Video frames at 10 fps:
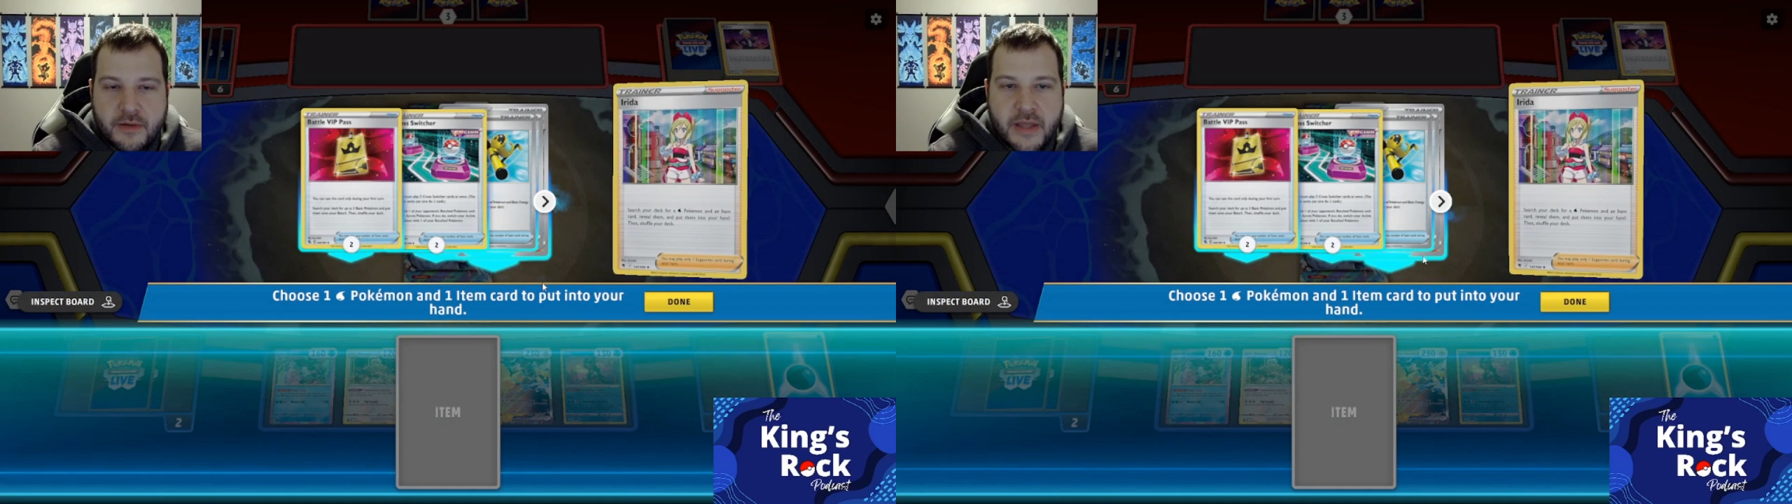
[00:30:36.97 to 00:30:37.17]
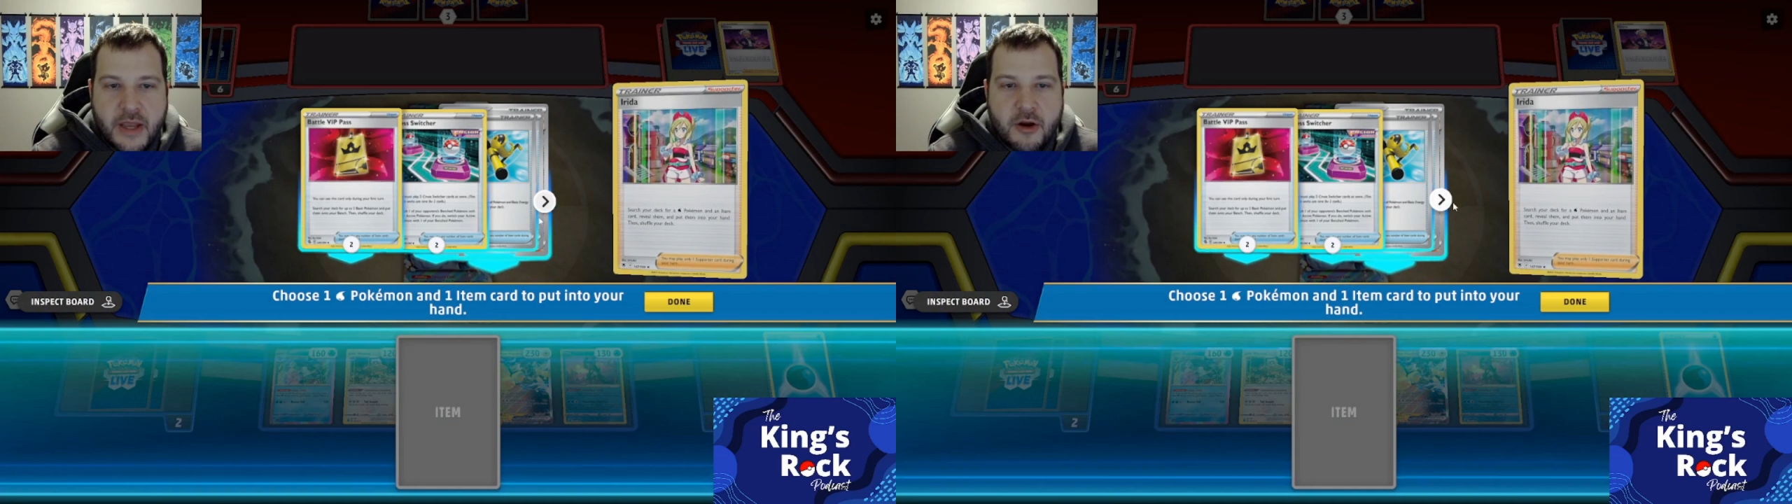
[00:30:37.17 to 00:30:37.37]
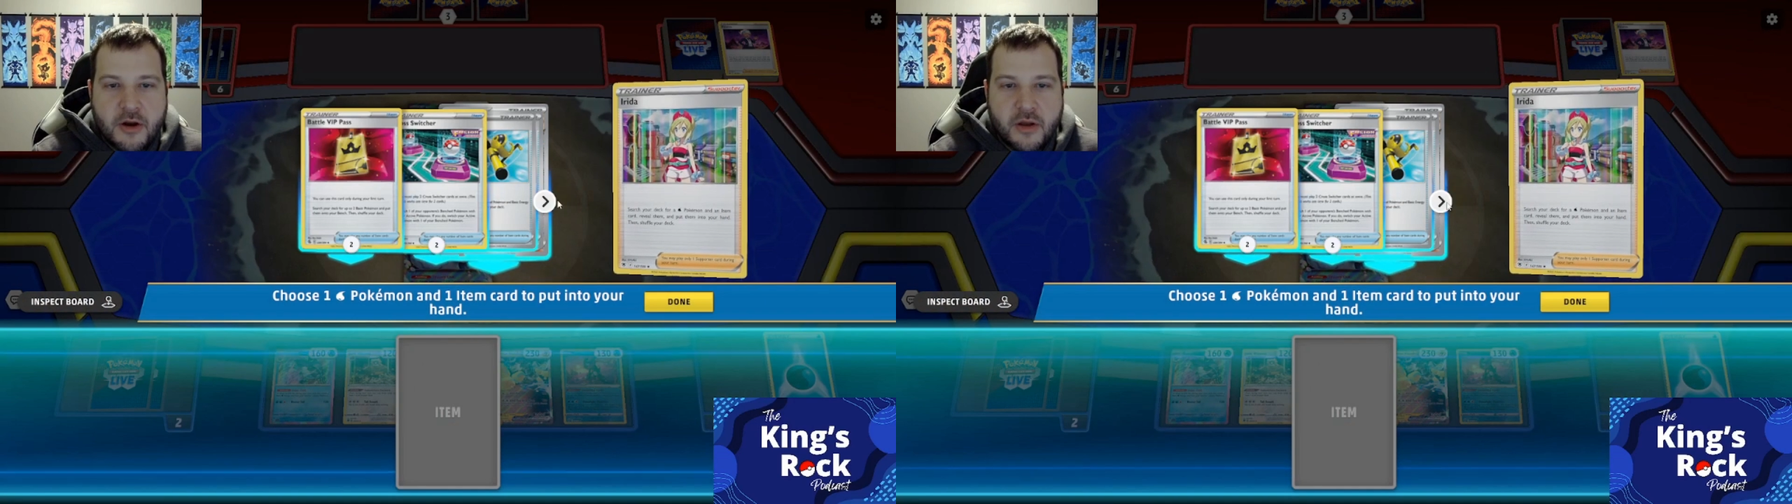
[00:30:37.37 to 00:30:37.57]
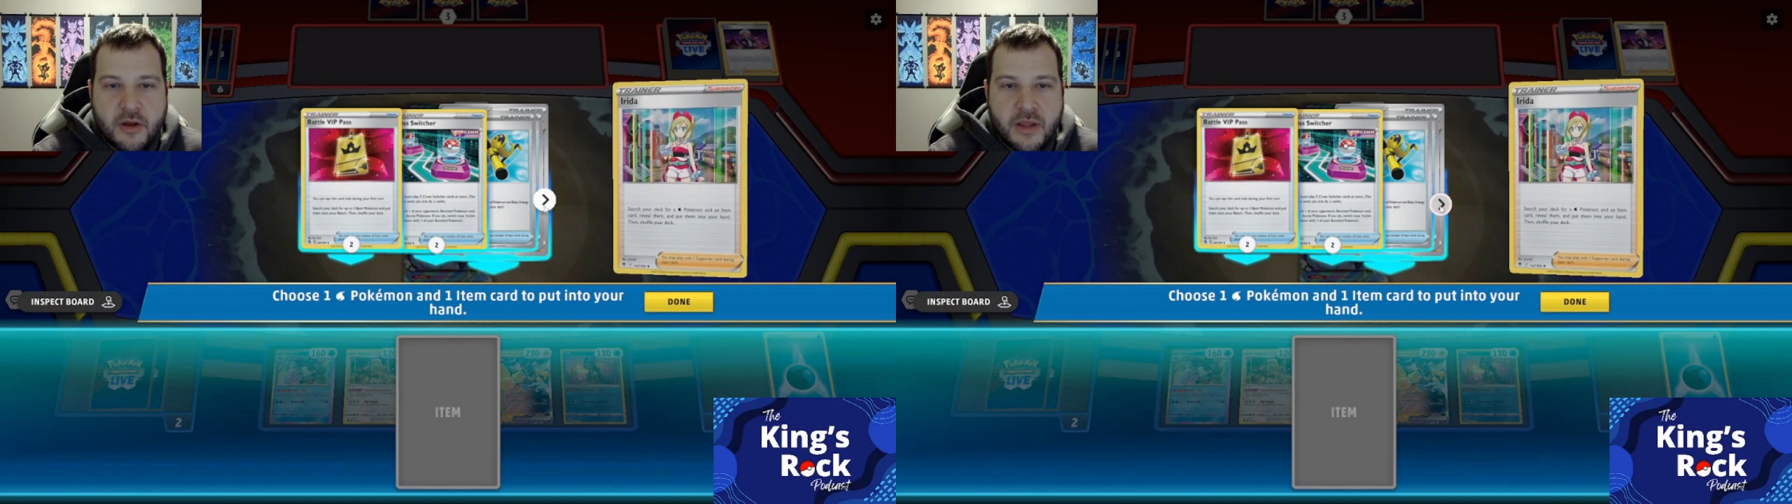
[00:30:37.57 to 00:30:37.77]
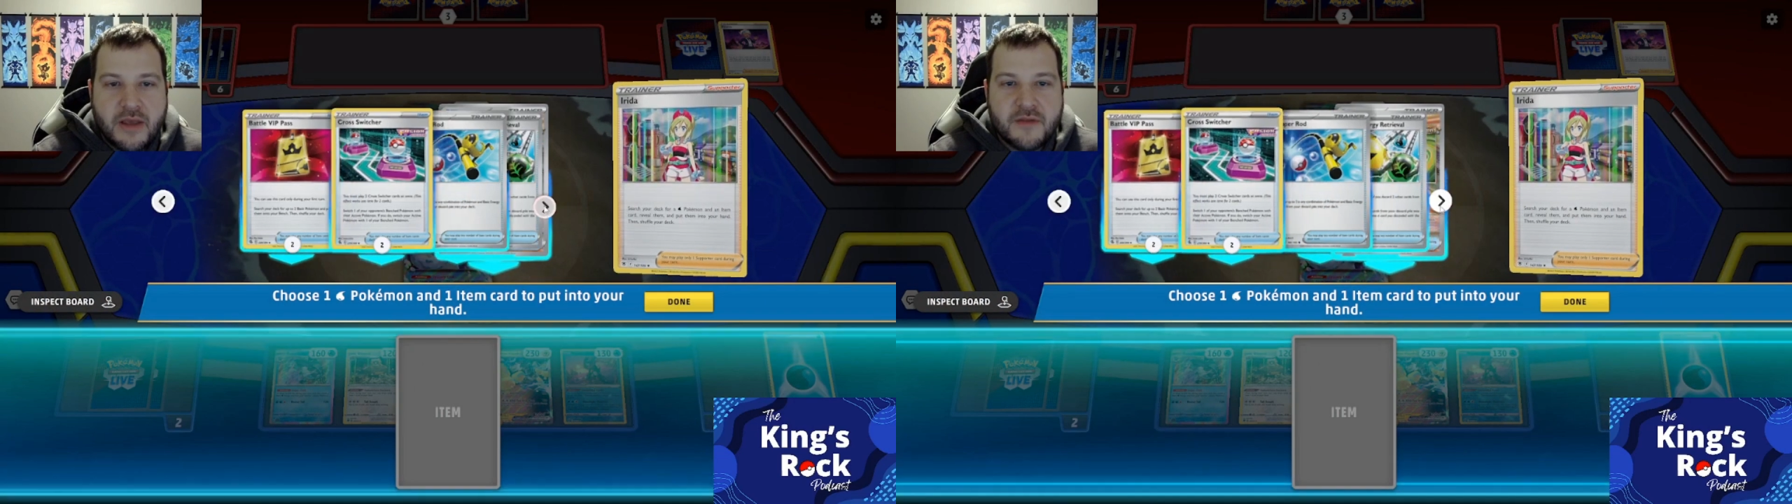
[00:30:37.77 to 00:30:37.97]
The Irida
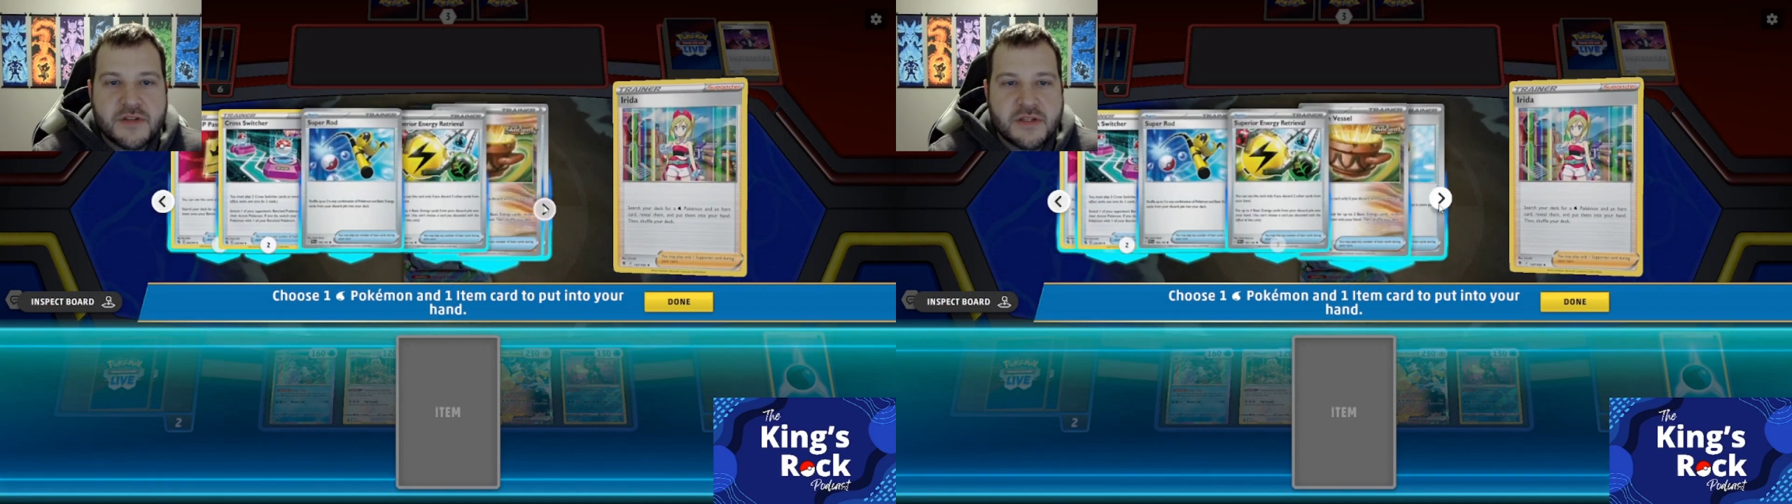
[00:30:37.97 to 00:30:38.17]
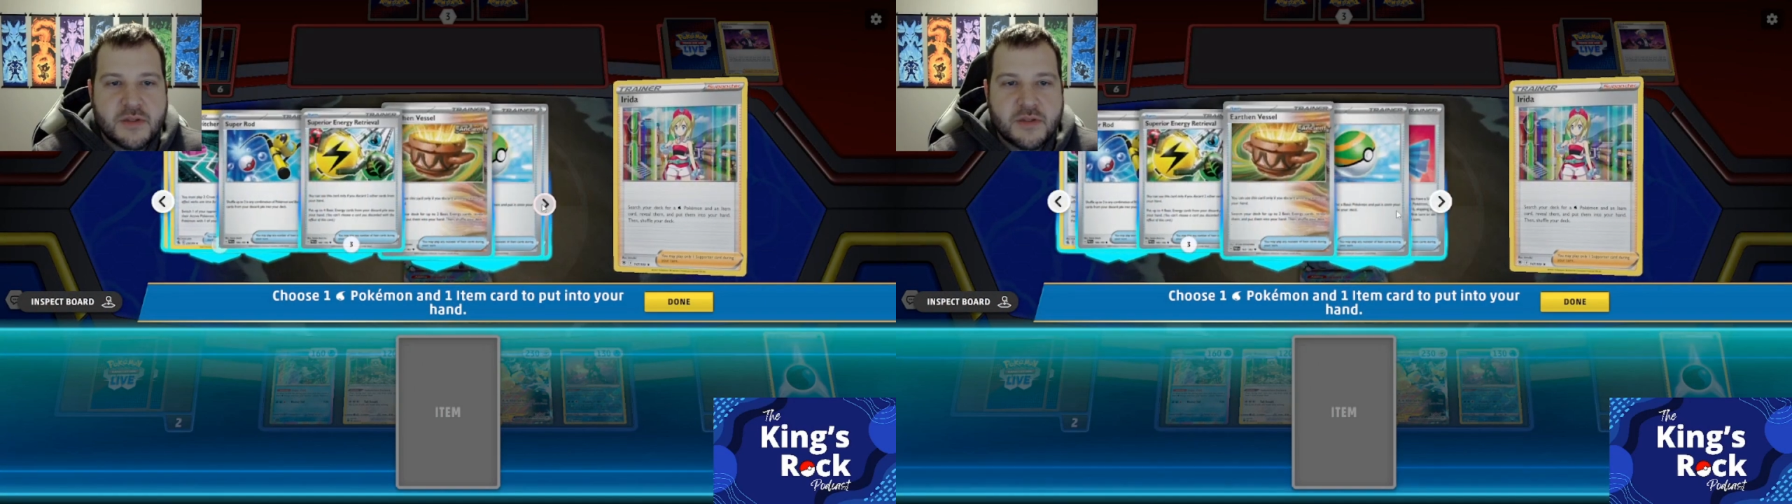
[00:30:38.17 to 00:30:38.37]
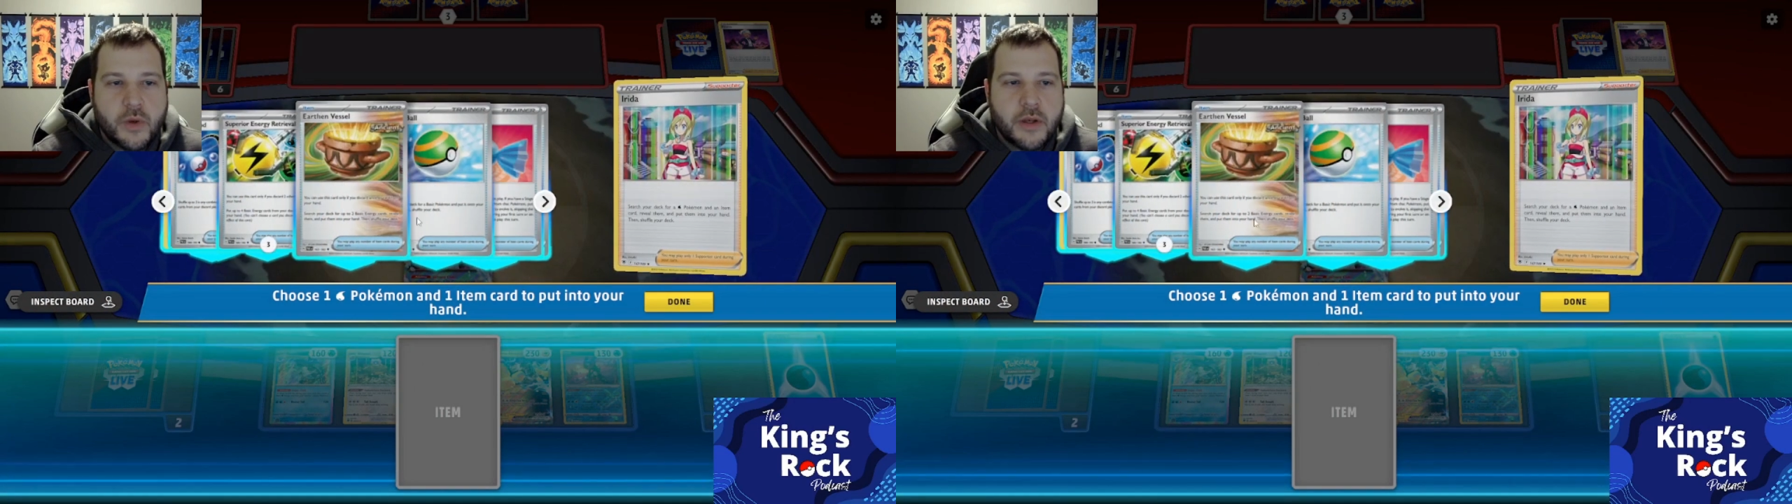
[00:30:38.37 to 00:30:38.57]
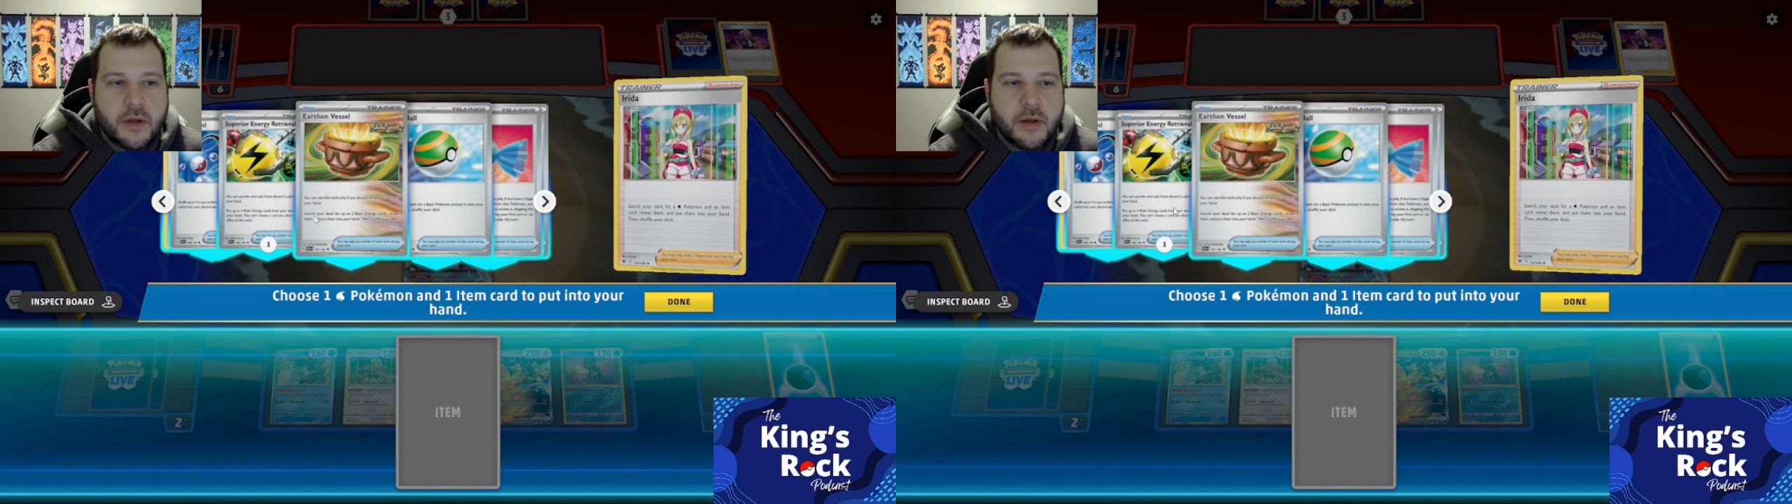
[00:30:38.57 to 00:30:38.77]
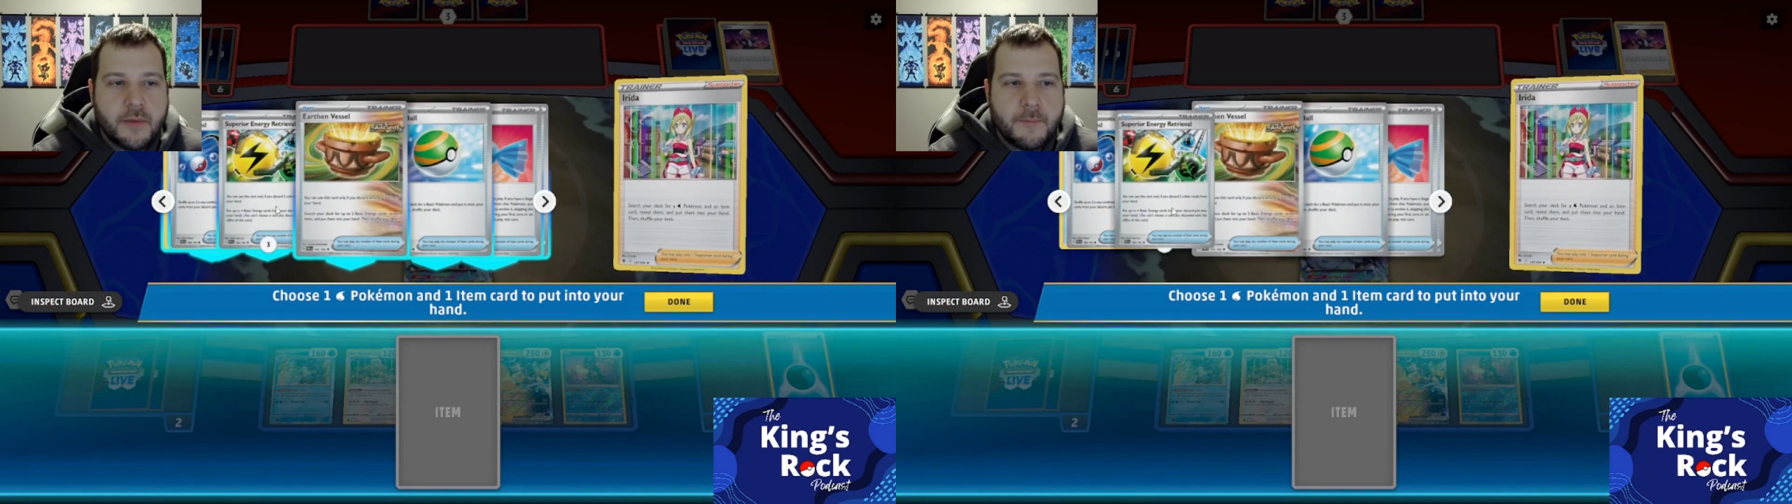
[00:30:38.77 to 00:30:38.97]
gives us the win,